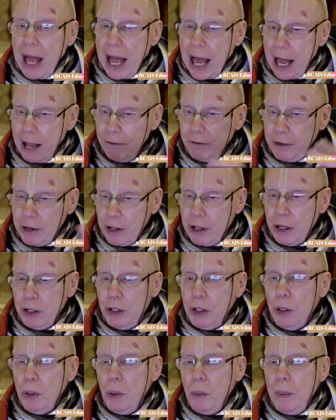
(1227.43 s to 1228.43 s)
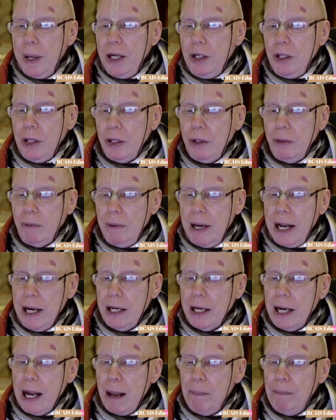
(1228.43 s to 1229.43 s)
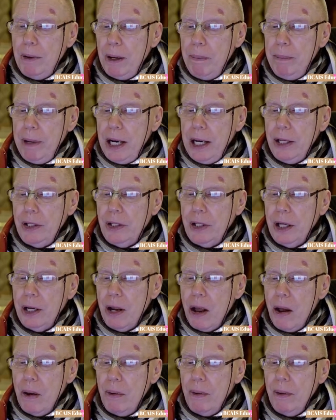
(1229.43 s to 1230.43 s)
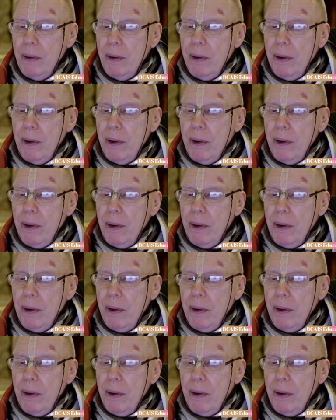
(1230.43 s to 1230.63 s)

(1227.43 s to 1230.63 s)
after the two we just read a couple of minutes ago.